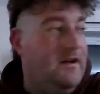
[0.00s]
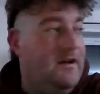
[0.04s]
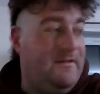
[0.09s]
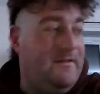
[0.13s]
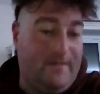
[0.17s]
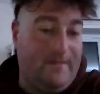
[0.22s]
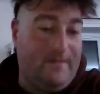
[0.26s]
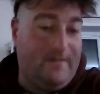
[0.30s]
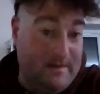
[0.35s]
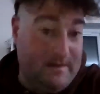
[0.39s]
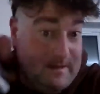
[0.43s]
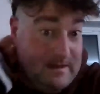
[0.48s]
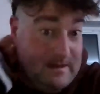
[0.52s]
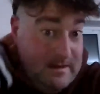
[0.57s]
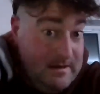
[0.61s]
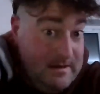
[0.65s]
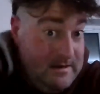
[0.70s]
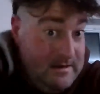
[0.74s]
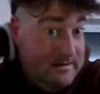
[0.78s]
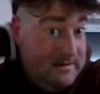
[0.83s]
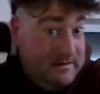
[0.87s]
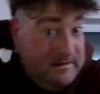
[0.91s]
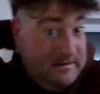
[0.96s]
But I
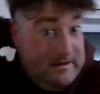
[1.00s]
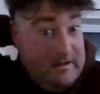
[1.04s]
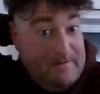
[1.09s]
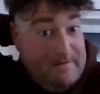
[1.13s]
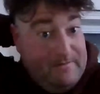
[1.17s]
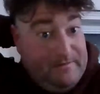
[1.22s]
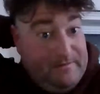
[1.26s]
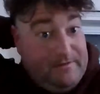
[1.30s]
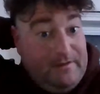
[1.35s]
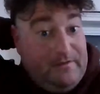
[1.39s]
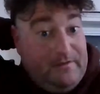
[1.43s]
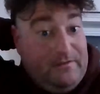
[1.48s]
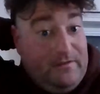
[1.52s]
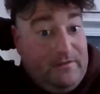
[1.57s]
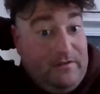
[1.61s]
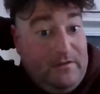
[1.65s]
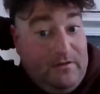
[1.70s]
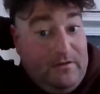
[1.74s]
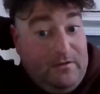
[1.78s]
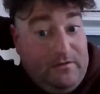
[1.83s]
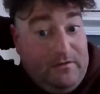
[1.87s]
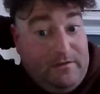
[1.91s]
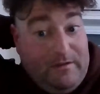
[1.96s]

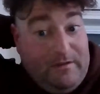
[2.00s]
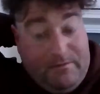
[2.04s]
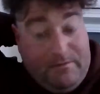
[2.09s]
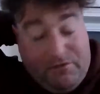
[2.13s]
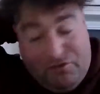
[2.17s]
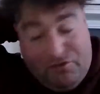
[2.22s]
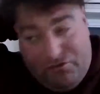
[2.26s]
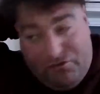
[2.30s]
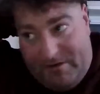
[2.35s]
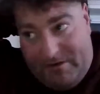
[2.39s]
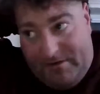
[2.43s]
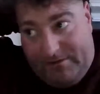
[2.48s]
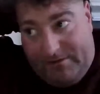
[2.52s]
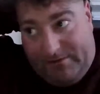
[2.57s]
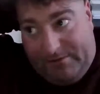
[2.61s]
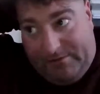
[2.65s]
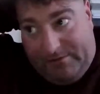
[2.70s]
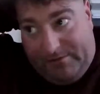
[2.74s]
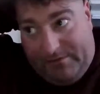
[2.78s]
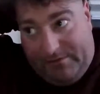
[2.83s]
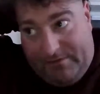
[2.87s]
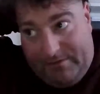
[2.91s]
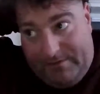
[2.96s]
even said to Seven
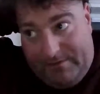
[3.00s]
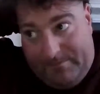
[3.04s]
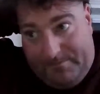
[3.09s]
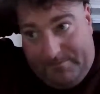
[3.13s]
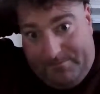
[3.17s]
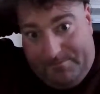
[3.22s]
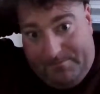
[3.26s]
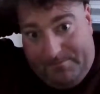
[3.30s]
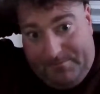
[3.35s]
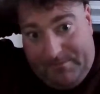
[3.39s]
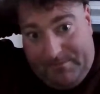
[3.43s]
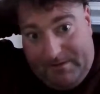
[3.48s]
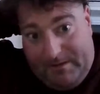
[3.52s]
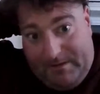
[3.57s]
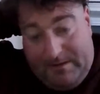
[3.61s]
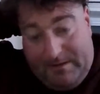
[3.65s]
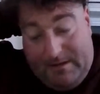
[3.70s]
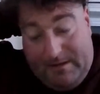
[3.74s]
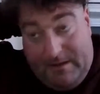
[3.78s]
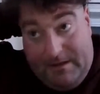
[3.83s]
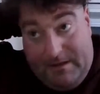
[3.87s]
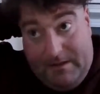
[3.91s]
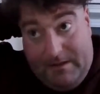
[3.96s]
Trents
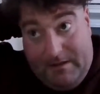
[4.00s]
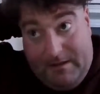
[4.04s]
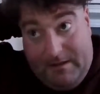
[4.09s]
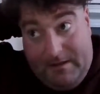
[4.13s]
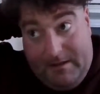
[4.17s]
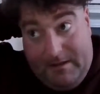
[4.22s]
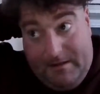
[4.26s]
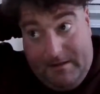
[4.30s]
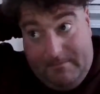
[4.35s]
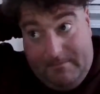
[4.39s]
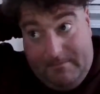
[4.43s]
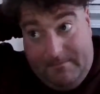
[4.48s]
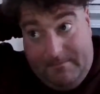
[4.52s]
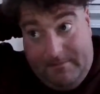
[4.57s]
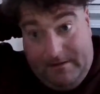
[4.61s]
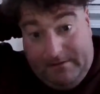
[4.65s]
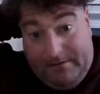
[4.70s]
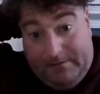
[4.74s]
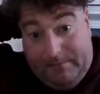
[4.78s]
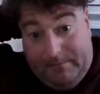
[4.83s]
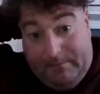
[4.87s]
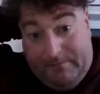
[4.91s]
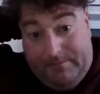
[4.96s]

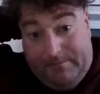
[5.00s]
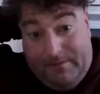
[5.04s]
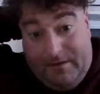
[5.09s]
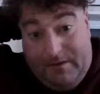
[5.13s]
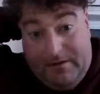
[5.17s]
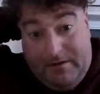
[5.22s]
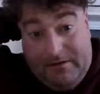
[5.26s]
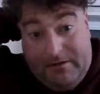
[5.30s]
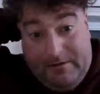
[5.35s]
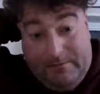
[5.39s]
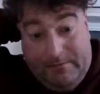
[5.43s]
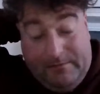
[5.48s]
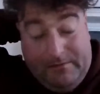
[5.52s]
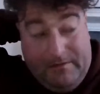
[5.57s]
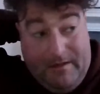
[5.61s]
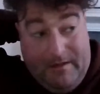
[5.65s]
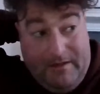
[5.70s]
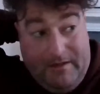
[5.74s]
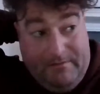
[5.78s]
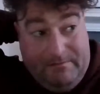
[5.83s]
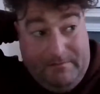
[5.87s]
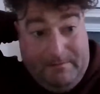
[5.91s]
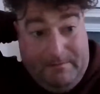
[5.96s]
last time I found them,
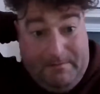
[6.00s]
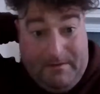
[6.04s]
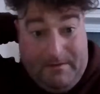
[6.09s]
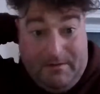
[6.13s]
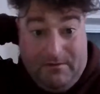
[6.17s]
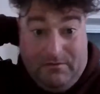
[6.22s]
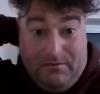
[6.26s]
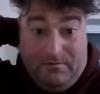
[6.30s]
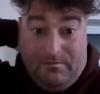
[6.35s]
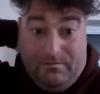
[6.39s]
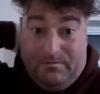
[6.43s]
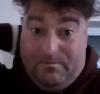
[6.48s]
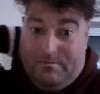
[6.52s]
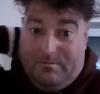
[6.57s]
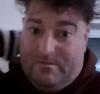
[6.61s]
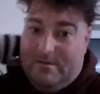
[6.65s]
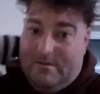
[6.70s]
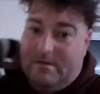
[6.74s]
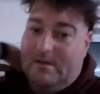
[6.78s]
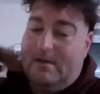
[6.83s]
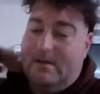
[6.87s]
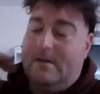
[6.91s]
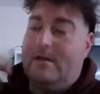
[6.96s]
so I have to bill
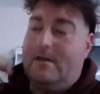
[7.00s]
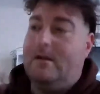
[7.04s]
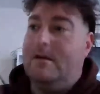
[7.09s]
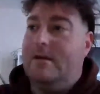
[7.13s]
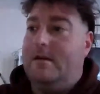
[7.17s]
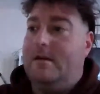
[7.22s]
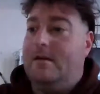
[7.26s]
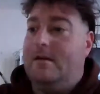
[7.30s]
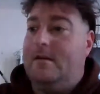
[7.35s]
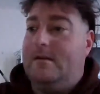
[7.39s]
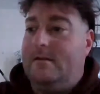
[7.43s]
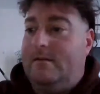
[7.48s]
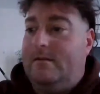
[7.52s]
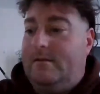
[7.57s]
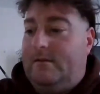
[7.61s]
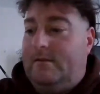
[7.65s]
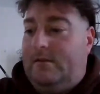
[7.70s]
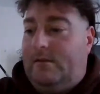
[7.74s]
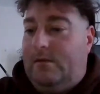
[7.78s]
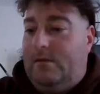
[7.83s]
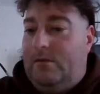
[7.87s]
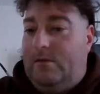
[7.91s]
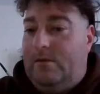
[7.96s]

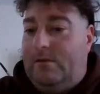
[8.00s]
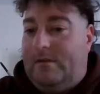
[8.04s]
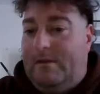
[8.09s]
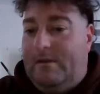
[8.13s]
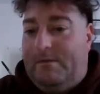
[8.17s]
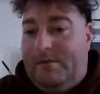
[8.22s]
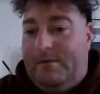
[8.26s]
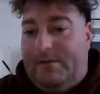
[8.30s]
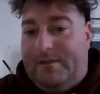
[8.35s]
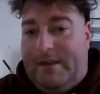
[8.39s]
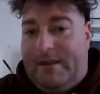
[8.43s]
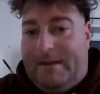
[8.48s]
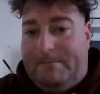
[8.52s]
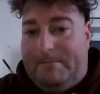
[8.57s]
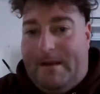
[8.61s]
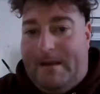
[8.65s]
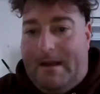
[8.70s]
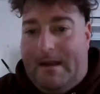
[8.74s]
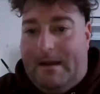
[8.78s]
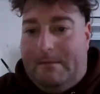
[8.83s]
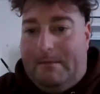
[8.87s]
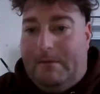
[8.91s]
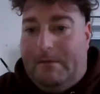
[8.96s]
to
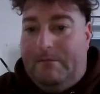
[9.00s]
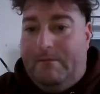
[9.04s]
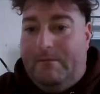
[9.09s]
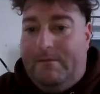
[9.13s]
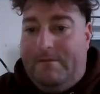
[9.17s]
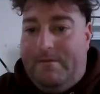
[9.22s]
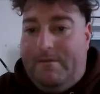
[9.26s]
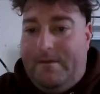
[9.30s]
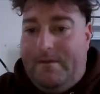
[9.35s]
£17 a month.